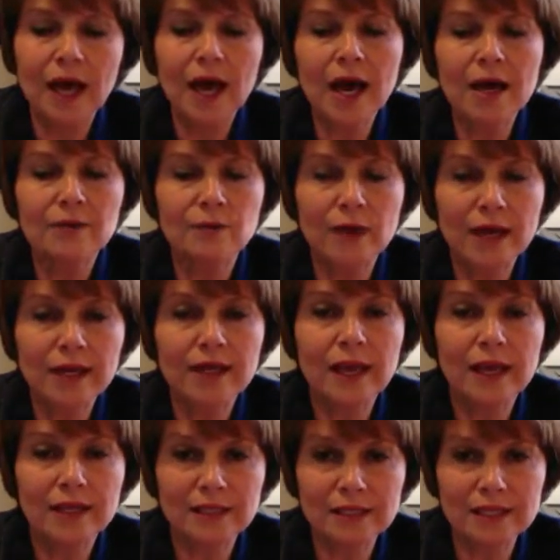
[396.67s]
I read
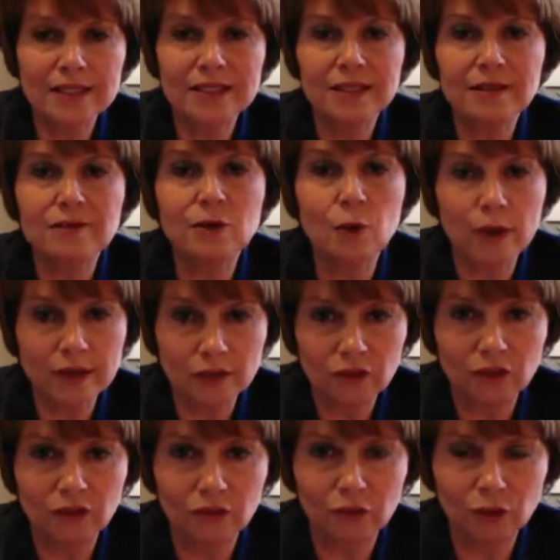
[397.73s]
a list of
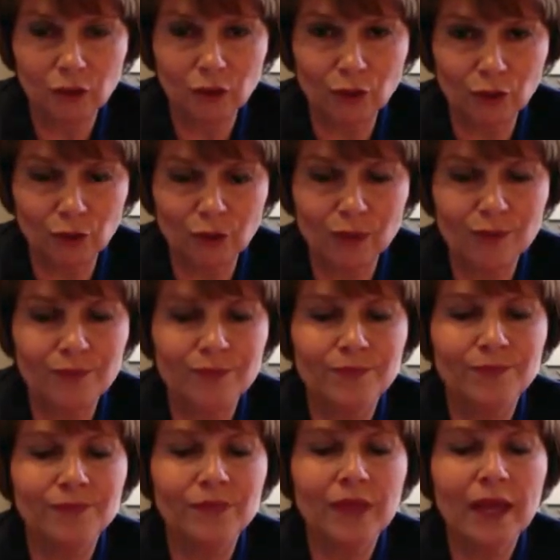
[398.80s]
questions to you.
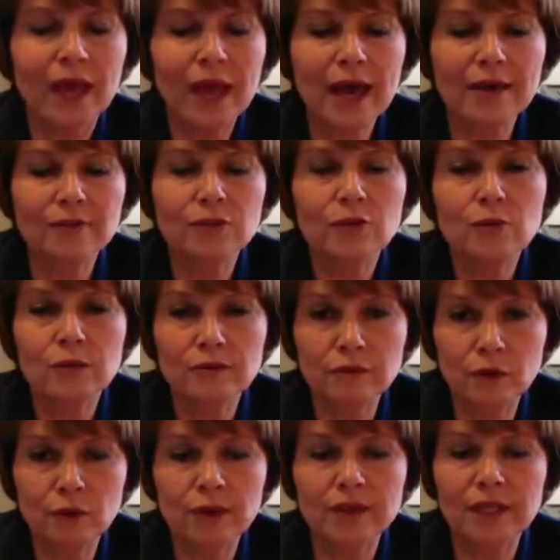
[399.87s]
After
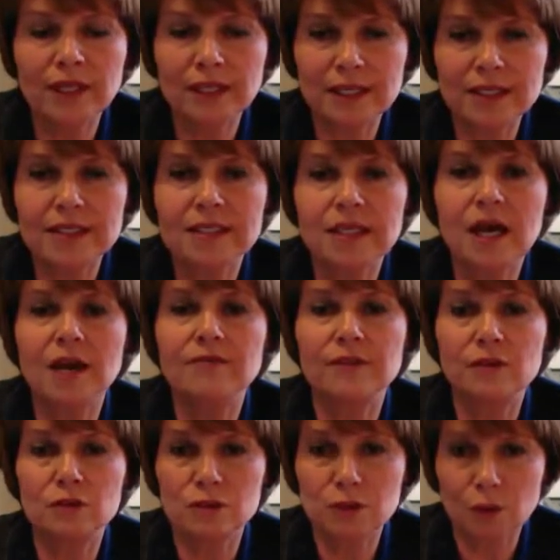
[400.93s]
reviewing the list of
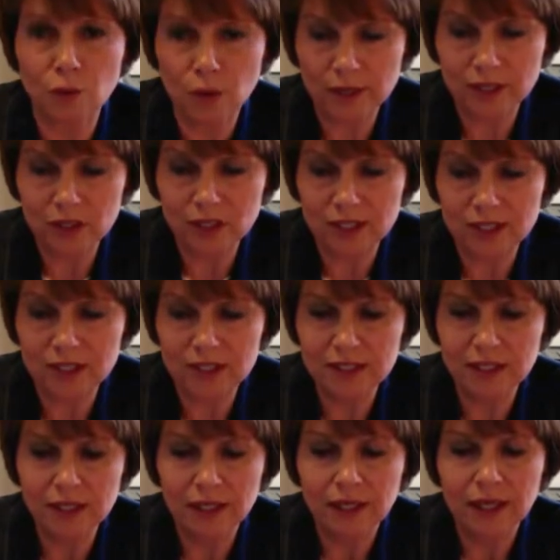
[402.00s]
those questions,
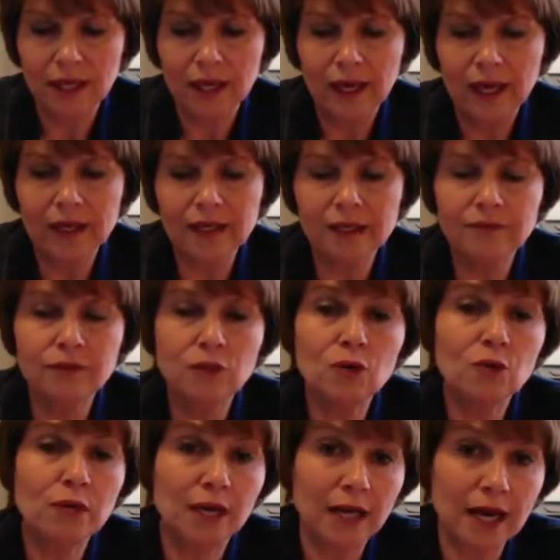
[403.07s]
and if you
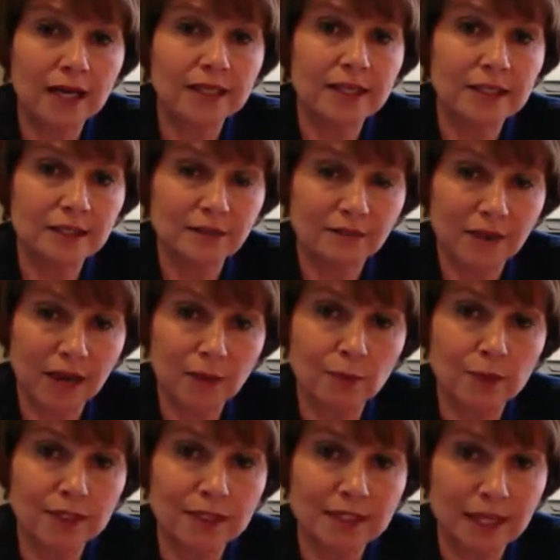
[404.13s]
can identify
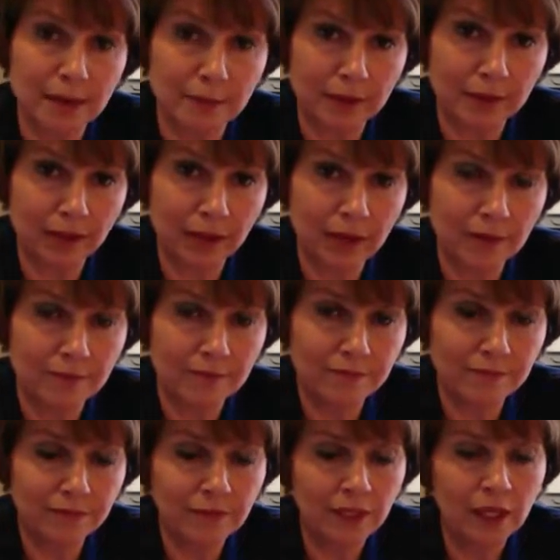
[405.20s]
with some of them,
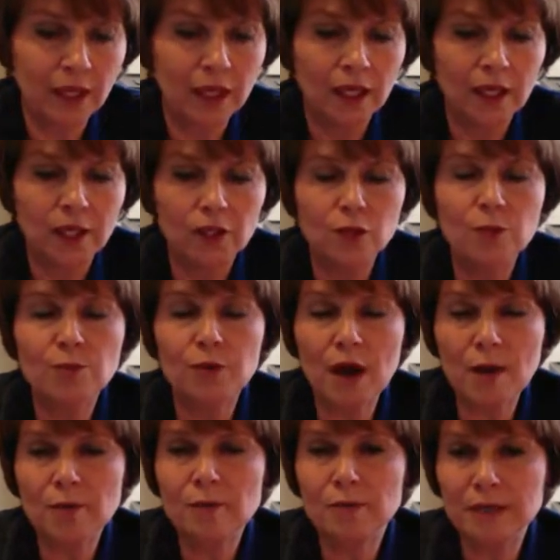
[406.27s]
you
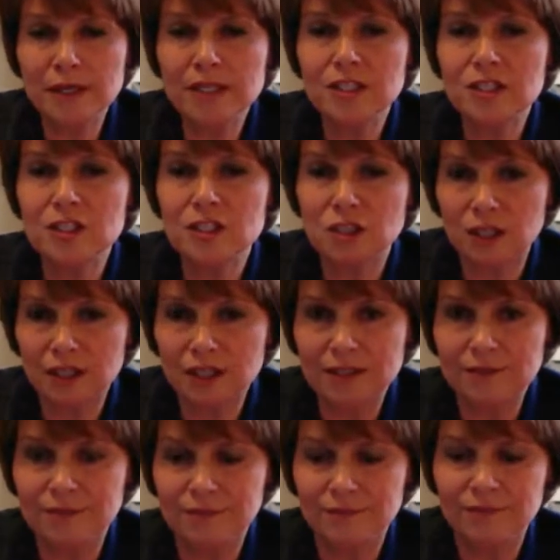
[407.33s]
probably should
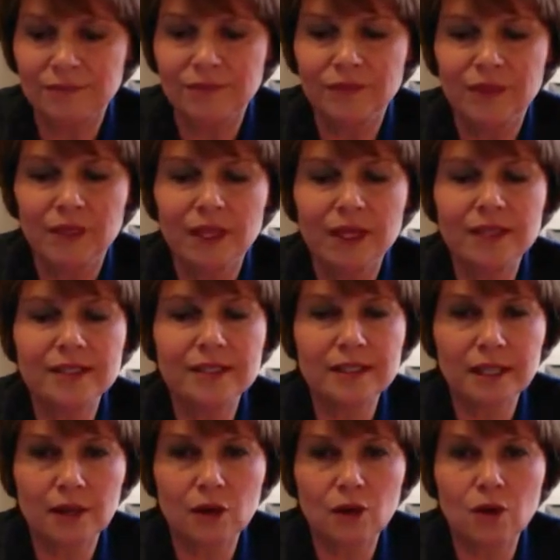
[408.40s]

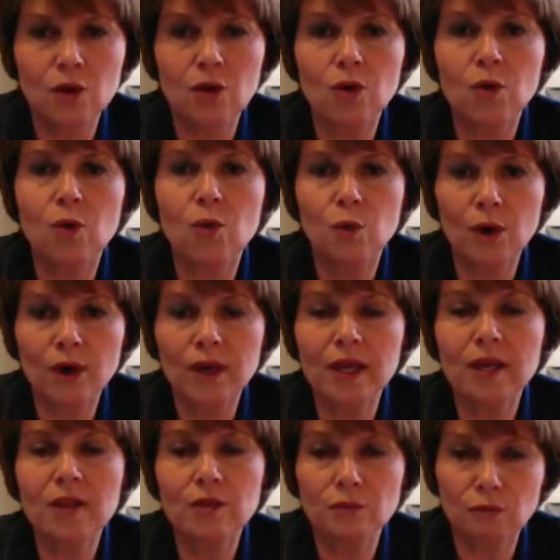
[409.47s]
consider
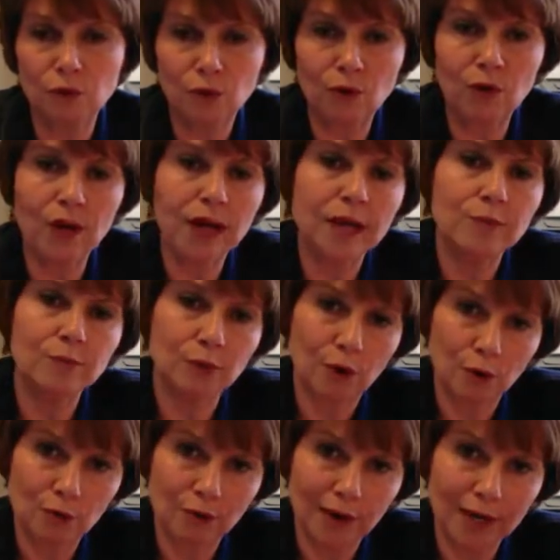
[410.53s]
working through a
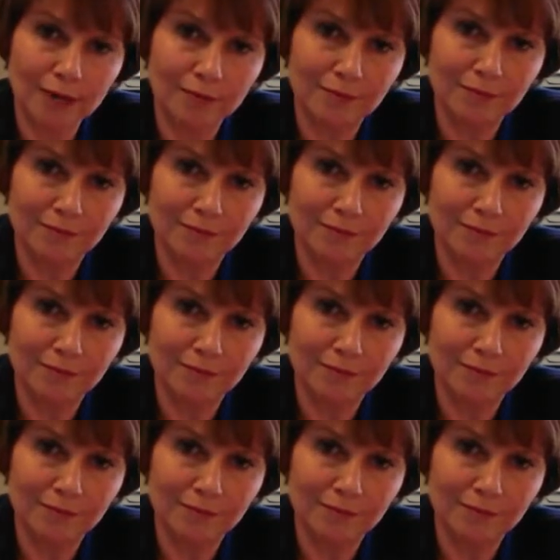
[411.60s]
program.